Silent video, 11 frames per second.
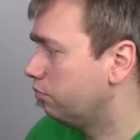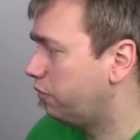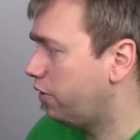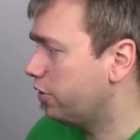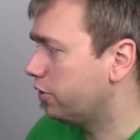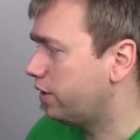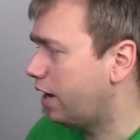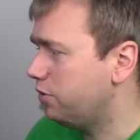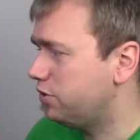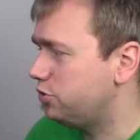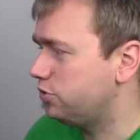But very good. How
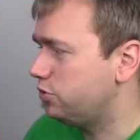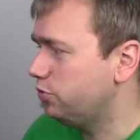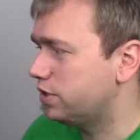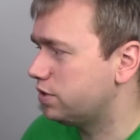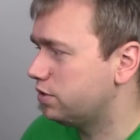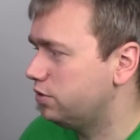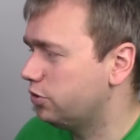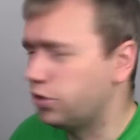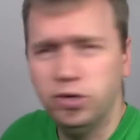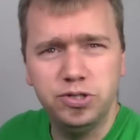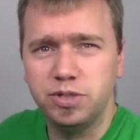did you do it? You're
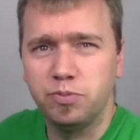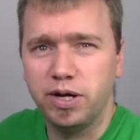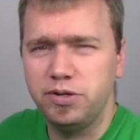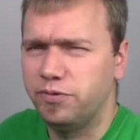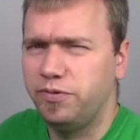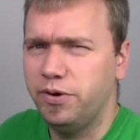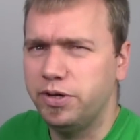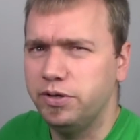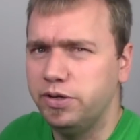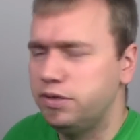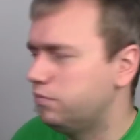good, Jim White. You're very
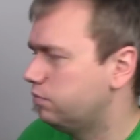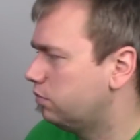good.